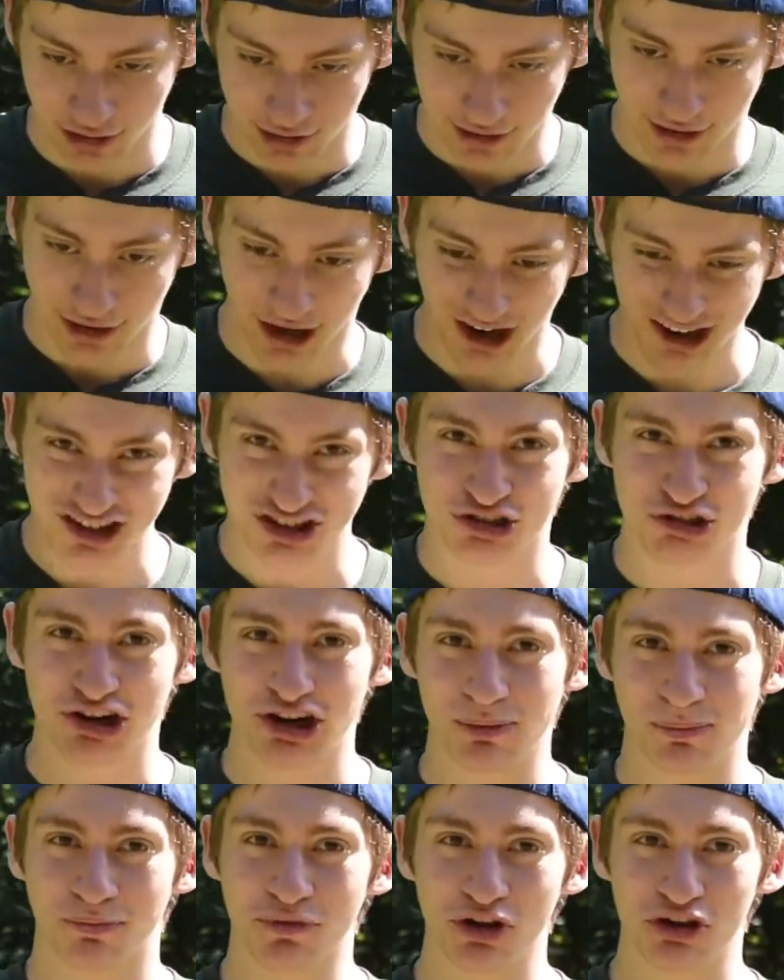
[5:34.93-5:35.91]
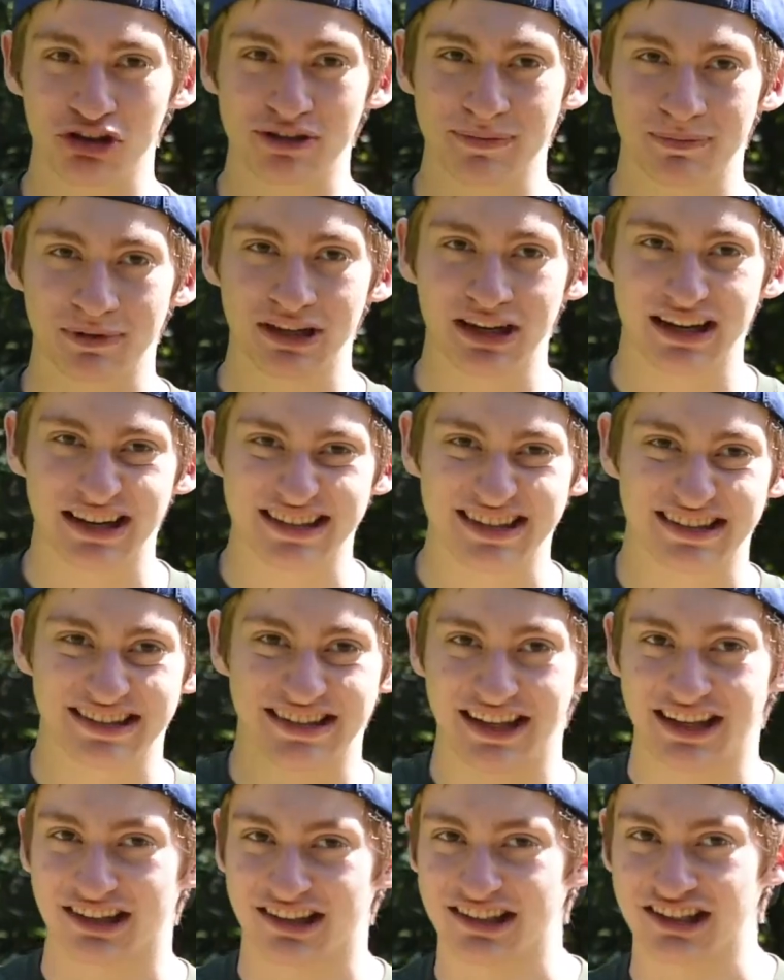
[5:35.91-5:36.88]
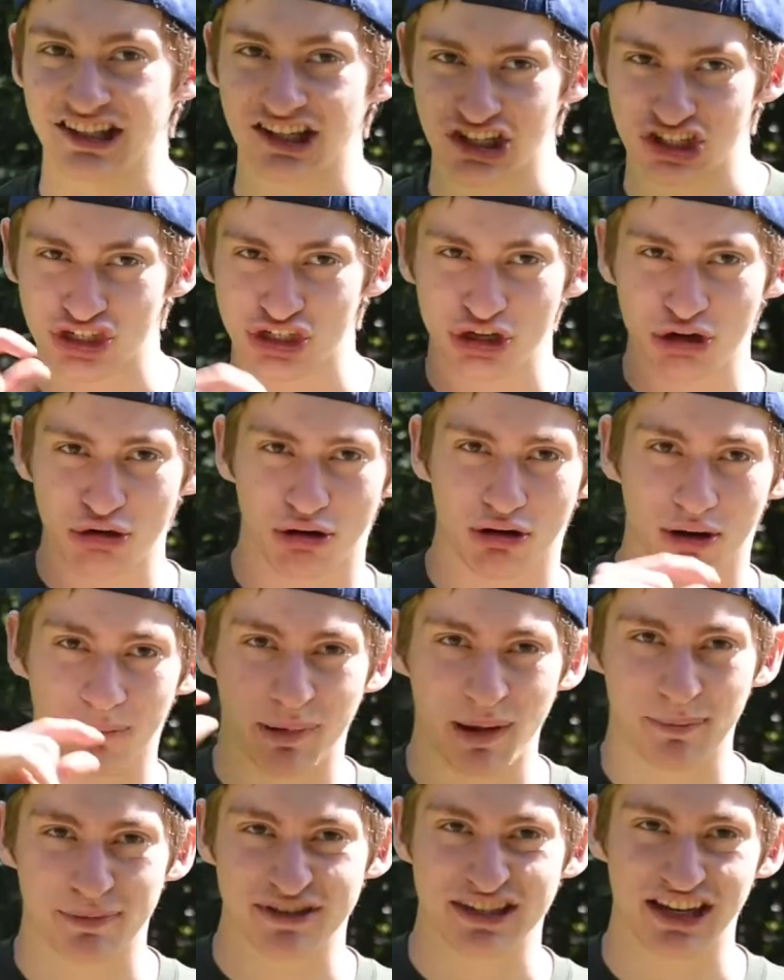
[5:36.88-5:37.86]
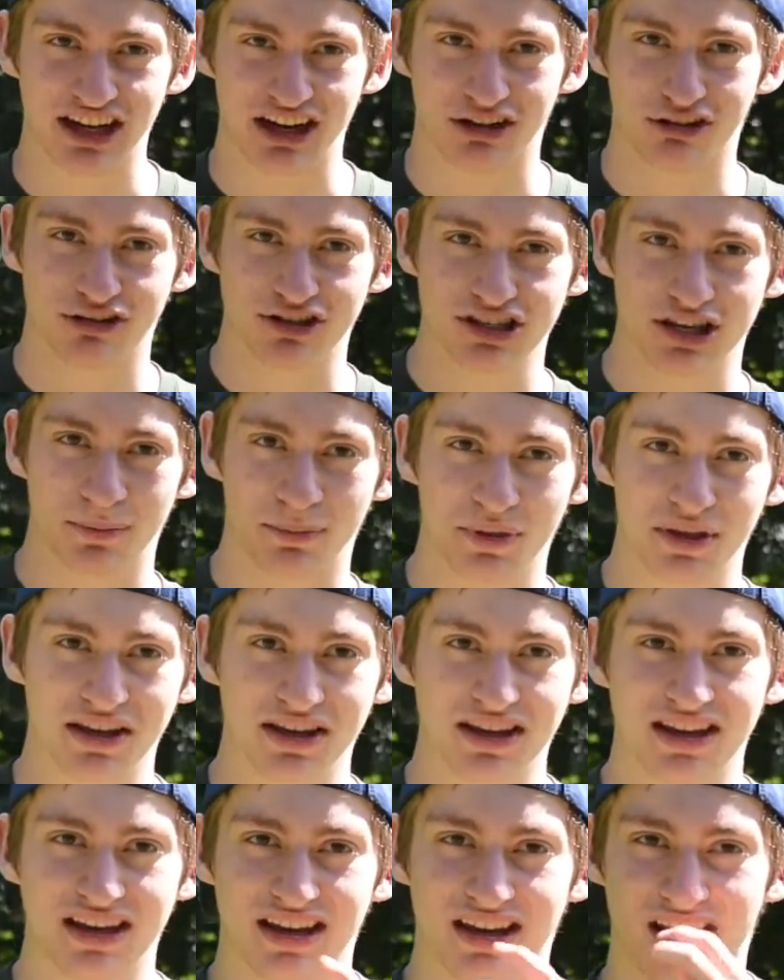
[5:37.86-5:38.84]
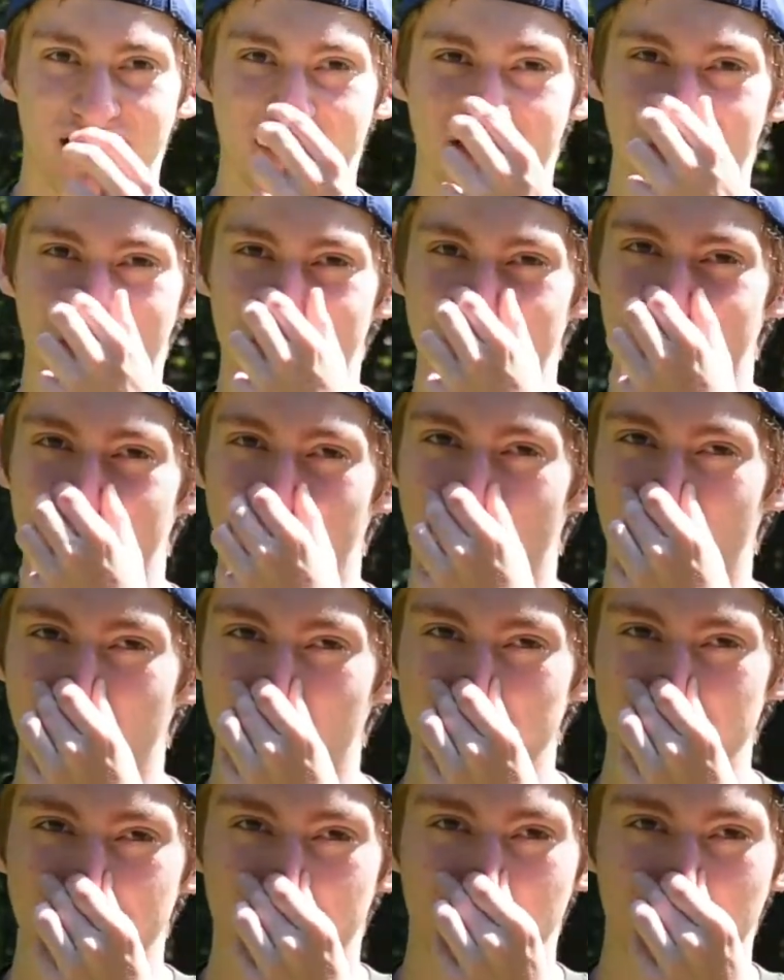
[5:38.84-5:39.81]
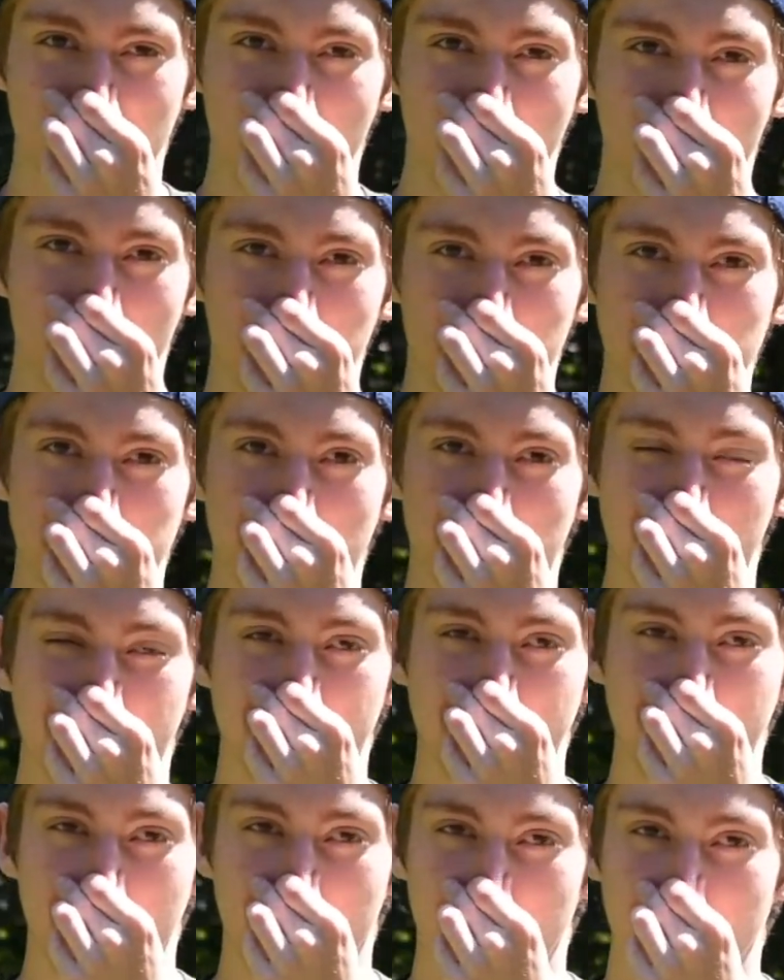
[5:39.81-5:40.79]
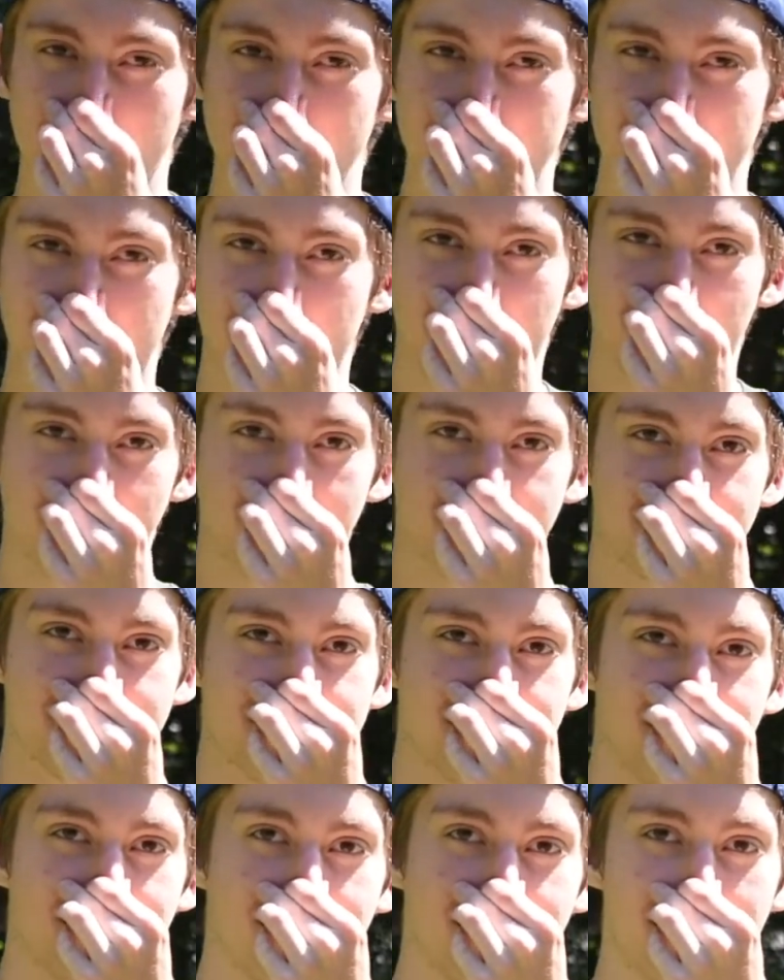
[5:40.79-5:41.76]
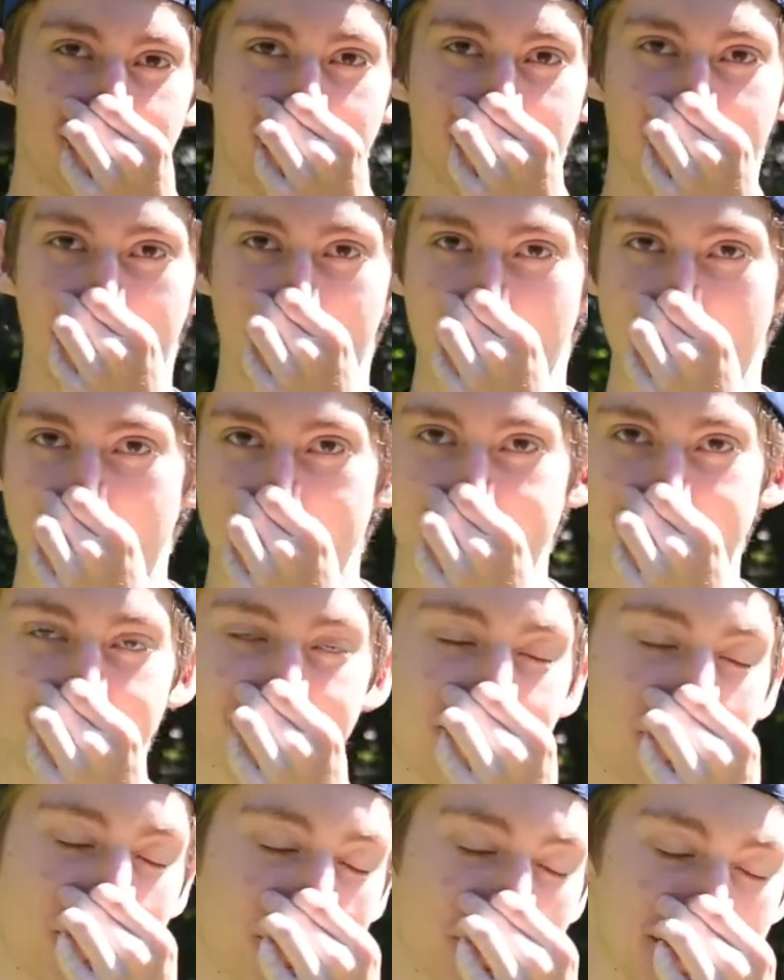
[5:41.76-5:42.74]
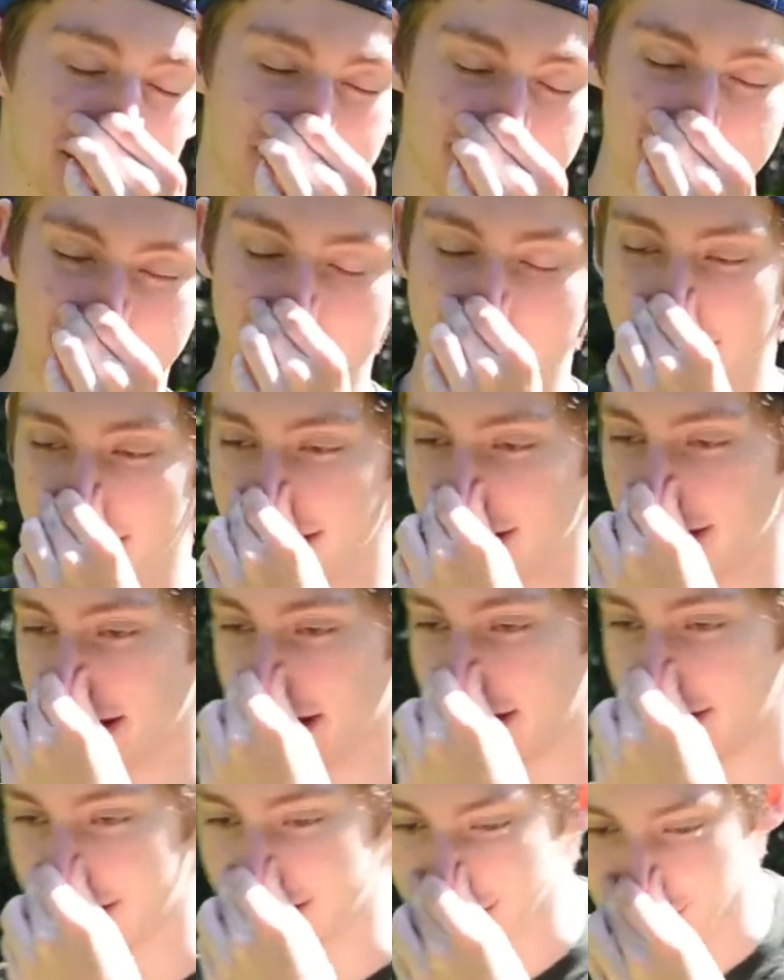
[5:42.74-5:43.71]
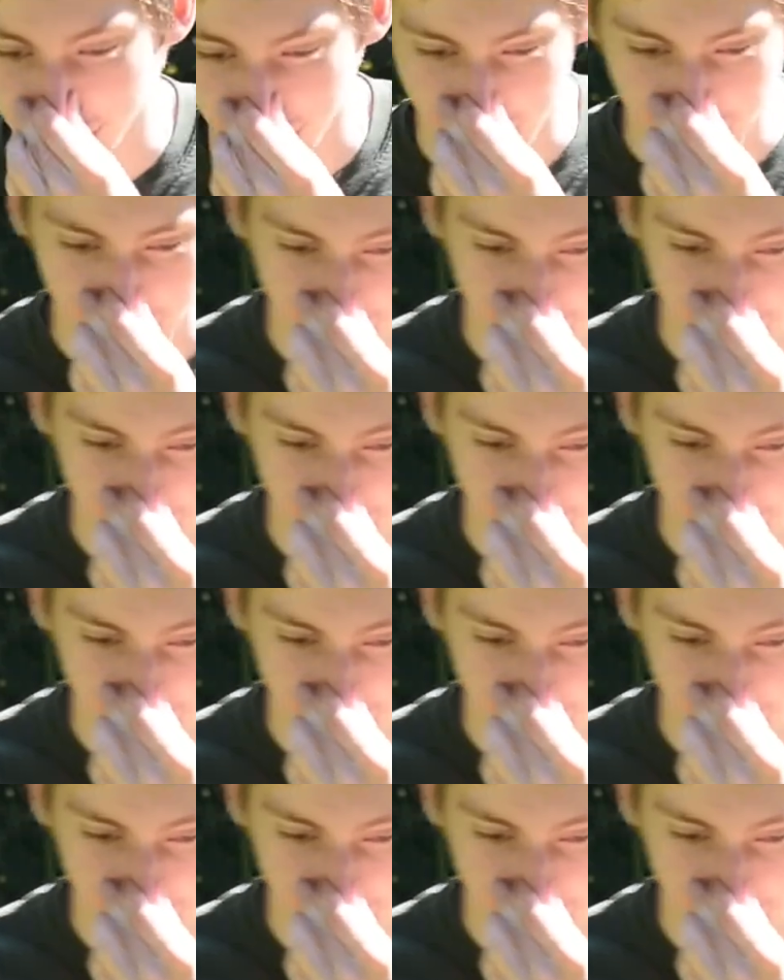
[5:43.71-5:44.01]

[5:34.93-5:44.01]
how to treat a nosebleed is to take a tissue or a paper towel or something, and you're gonna squeeze your nose like this, and then you're gonna talk in an amazing voice, and then you're gonna